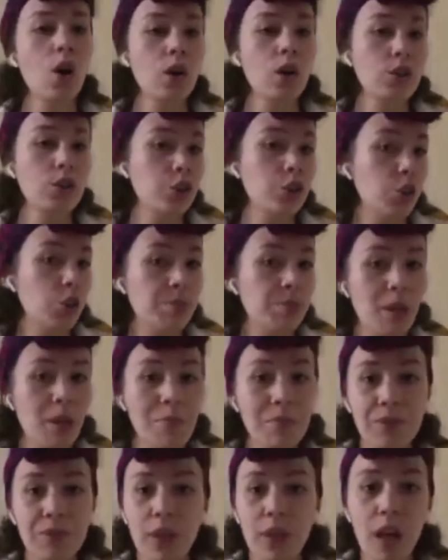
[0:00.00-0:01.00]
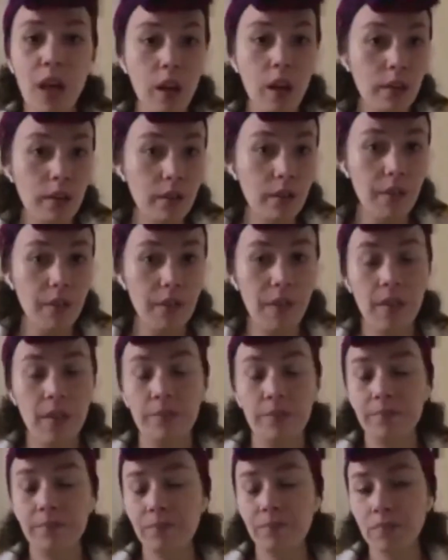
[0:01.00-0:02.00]
journal prompts for health,
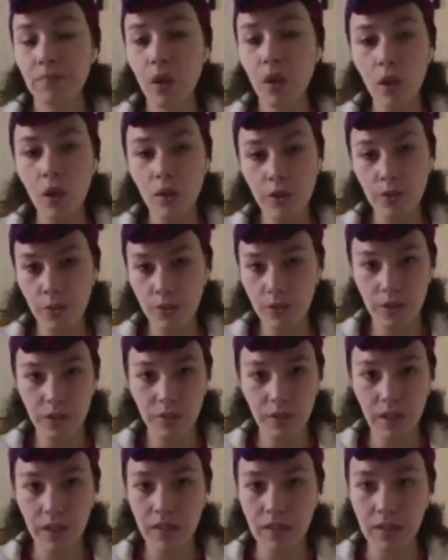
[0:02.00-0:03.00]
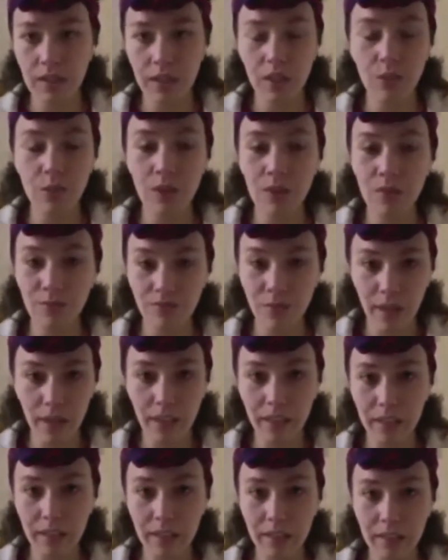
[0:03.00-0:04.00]
all sorts of things that you can
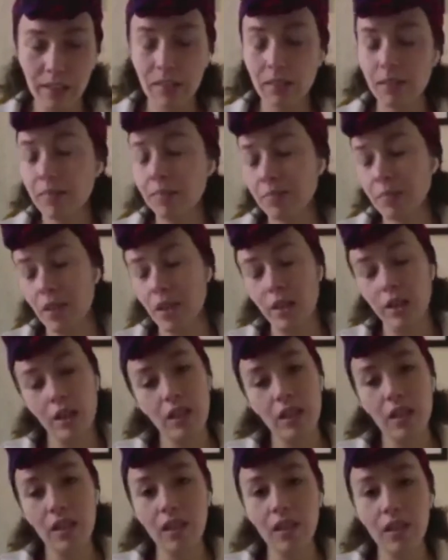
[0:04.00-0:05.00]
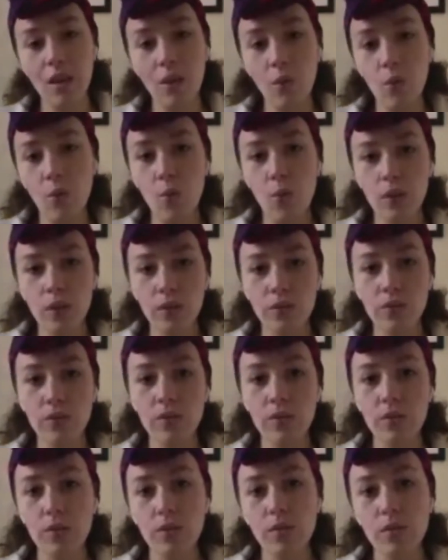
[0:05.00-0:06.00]
find on the
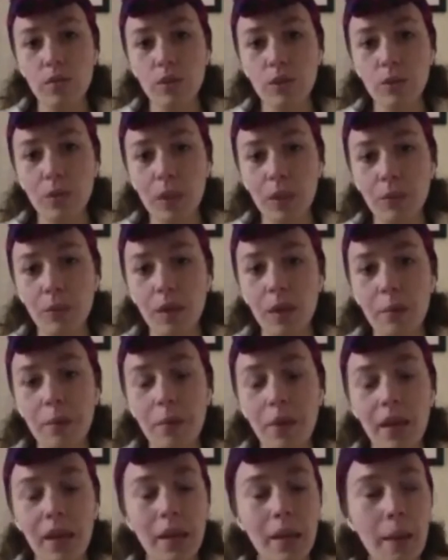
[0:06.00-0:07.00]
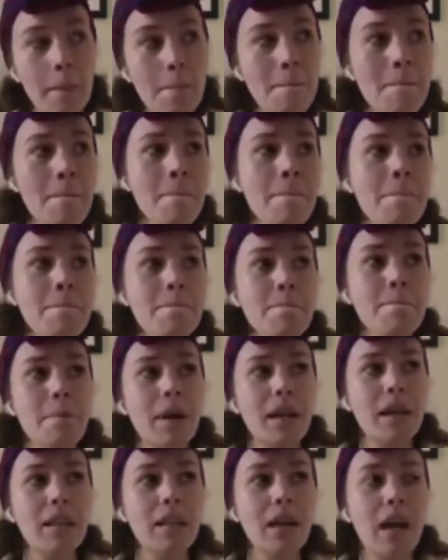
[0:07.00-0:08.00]
wonderful World Wide Web, right?
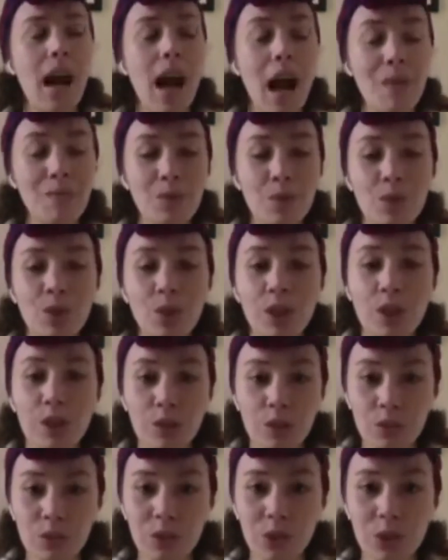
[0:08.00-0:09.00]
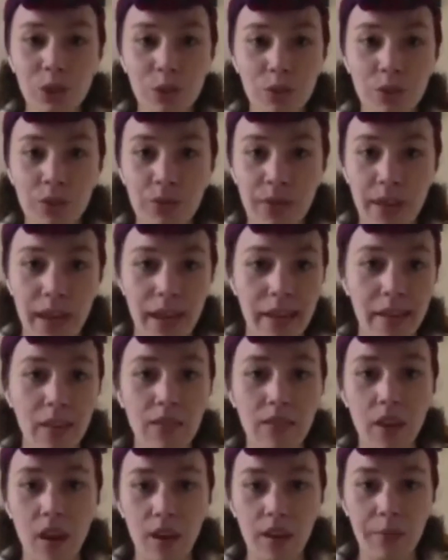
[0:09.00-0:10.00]
But I'm a huge, huge fan
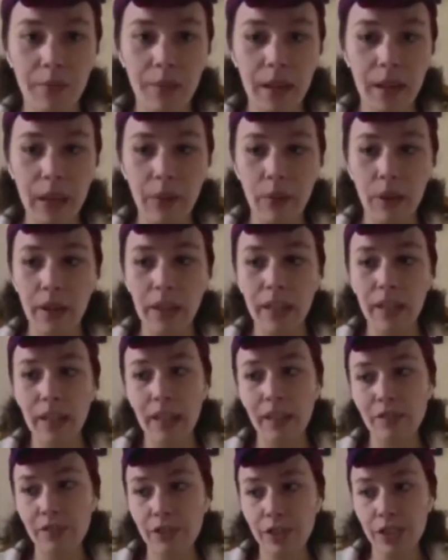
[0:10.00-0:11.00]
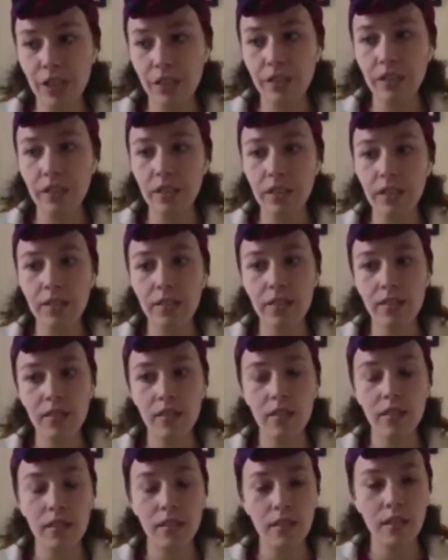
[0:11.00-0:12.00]
of automatic writing, and I've shared this
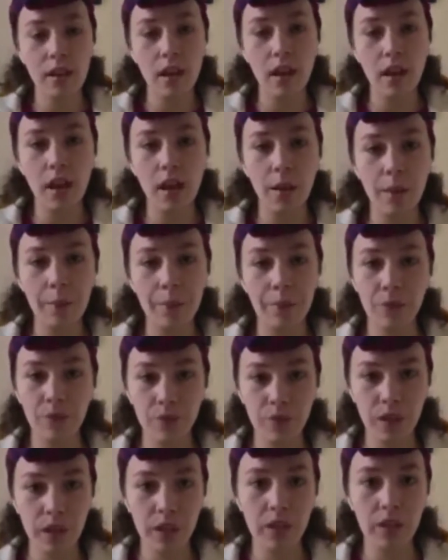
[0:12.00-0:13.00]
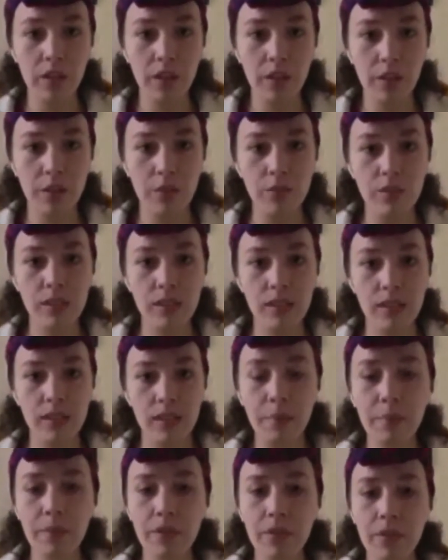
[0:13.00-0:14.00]
in another recent
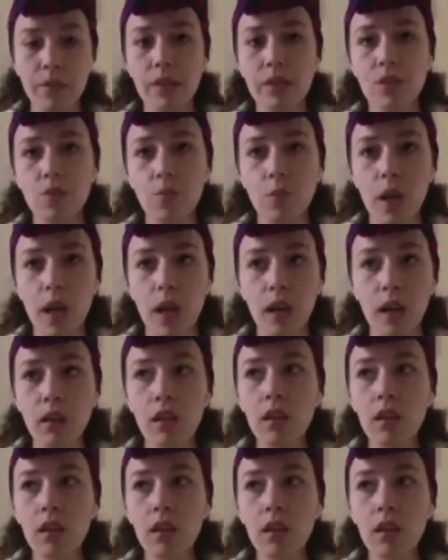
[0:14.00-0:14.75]
episode as well.